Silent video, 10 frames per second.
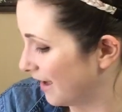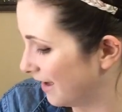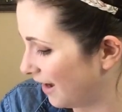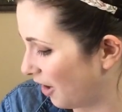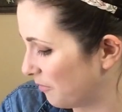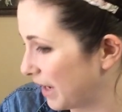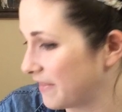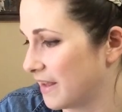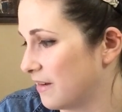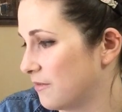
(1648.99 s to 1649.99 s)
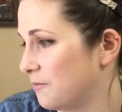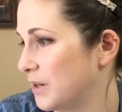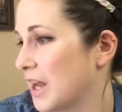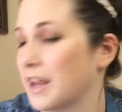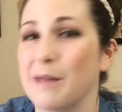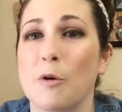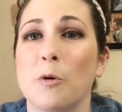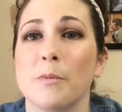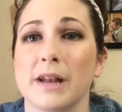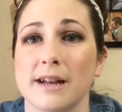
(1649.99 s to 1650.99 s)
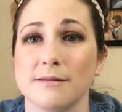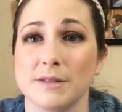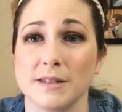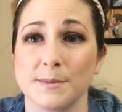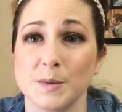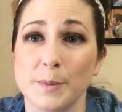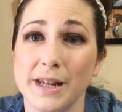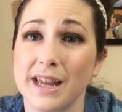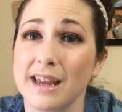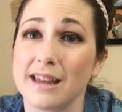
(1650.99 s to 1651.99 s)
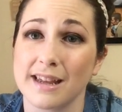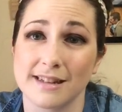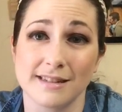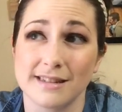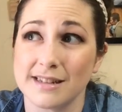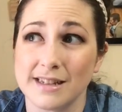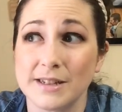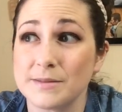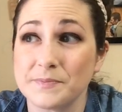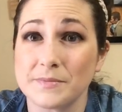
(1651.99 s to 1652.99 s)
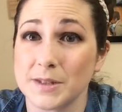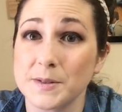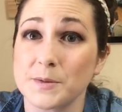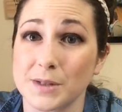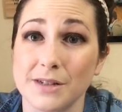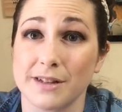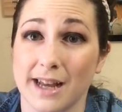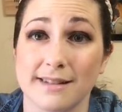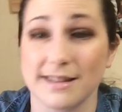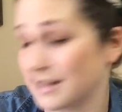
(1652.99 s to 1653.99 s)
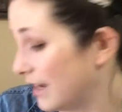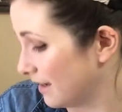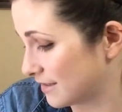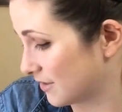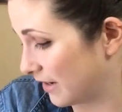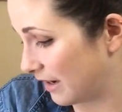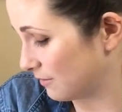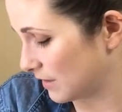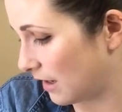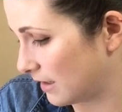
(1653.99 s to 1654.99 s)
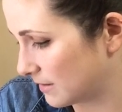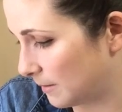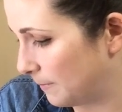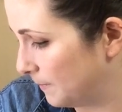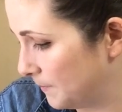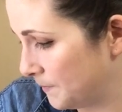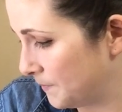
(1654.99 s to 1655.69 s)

And then we kind of came home and I did some spinning, and it was a really relaxing day yesterday. It was awesome.